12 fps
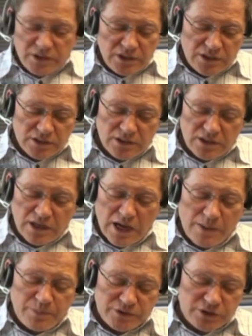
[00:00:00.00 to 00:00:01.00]
in
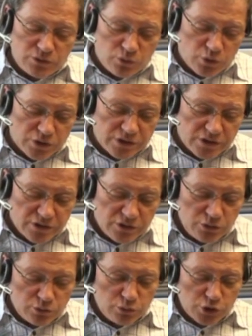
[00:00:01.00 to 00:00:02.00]
opposite order,
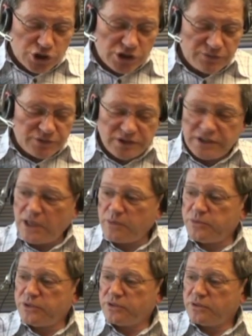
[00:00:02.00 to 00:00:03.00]
you do shift
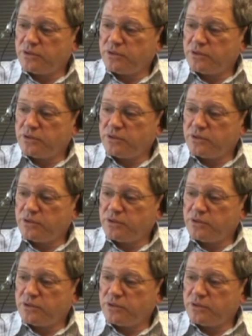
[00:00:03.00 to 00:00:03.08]
tab.